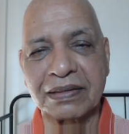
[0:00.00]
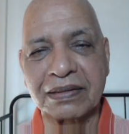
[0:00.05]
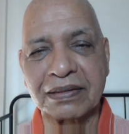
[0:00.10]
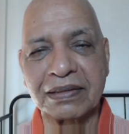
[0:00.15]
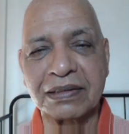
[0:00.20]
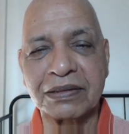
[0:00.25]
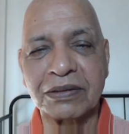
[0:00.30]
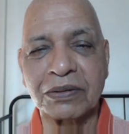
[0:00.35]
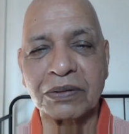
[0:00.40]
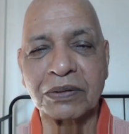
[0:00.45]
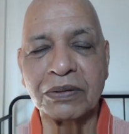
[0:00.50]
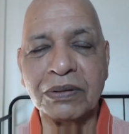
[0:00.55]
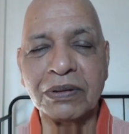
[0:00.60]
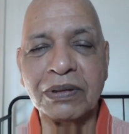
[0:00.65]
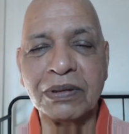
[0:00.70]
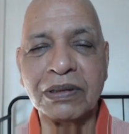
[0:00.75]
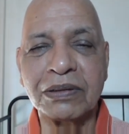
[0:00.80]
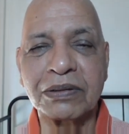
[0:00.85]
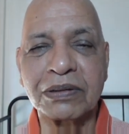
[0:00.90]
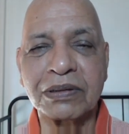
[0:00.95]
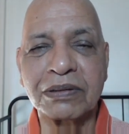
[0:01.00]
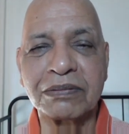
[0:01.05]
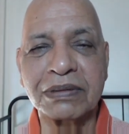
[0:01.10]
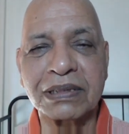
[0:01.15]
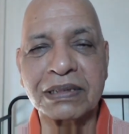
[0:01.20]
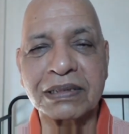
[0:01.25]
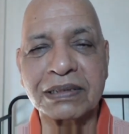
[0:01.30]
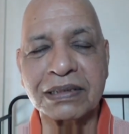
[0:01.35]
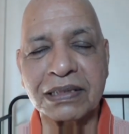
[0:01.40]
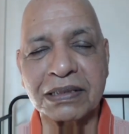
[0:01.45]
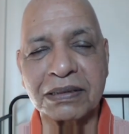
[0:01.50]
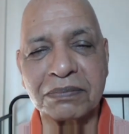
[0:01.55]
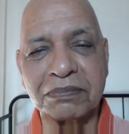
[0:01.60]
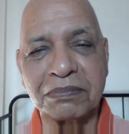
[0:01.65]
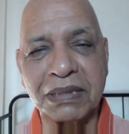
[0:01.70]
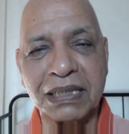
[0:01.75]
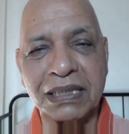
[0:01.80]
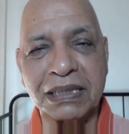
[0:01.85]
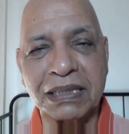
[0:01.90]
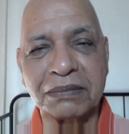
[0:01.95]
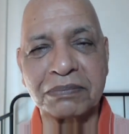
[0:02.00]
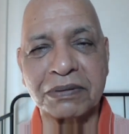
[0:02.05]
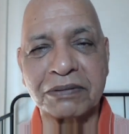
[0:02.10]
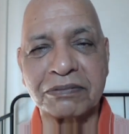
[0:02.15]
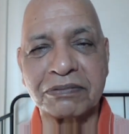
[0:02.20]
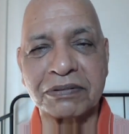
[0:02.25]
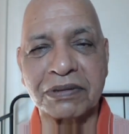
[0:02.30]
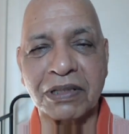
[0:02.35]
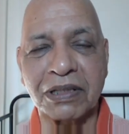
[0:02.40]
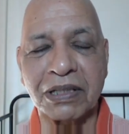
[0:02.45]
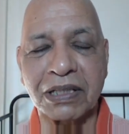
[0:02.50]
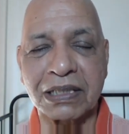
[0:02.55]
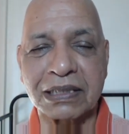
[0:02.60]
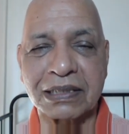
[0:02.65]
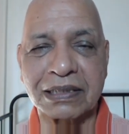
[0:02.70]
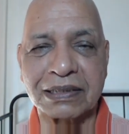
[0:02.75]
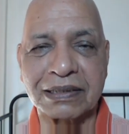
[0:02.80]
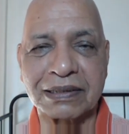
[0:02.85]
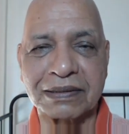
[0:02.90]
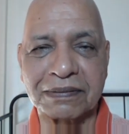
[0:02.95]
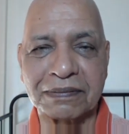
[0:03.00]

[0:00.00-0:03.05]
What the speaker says: This whole universe is made up of thought.